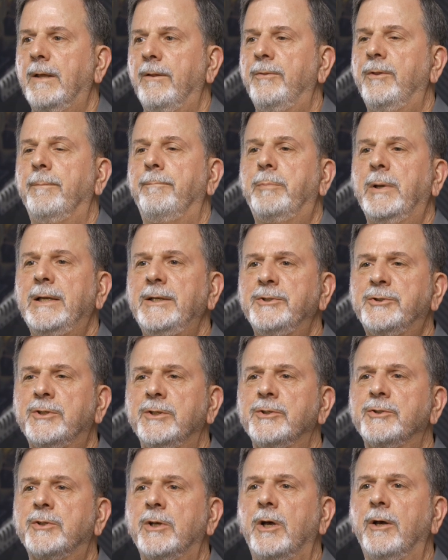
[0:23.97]
The
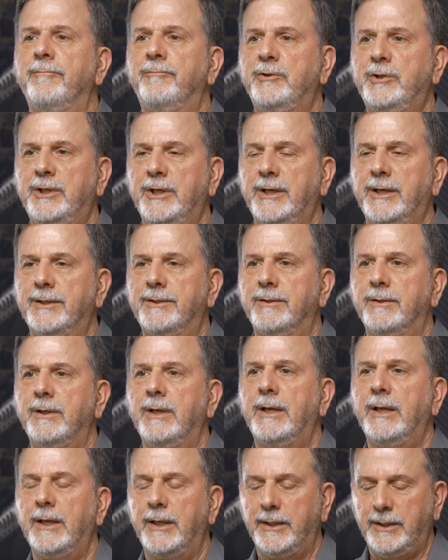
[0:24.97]
basis of GIT
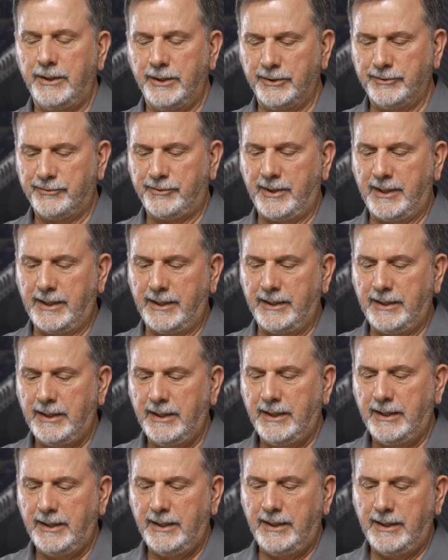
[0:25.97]
is that
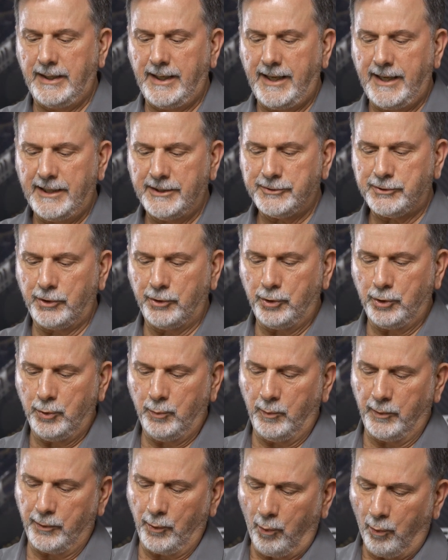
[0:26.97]
it has to do
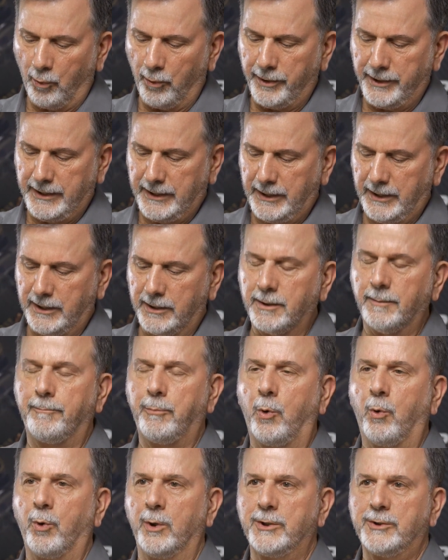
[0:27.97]
with orienting the
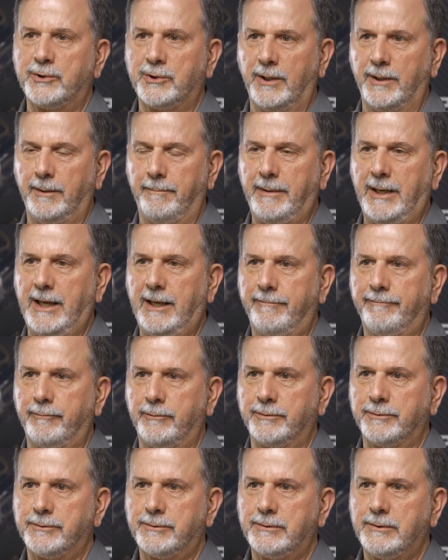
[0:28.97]
ports on the
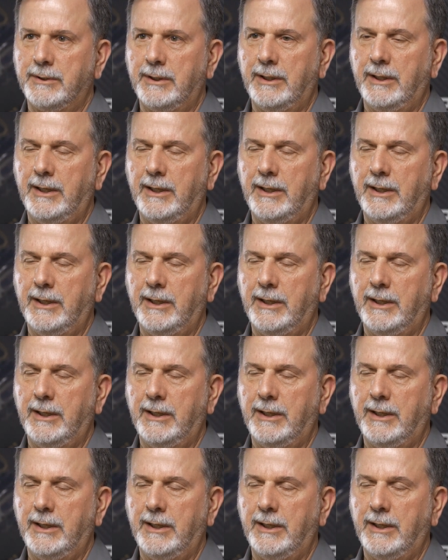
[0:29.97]
baffles.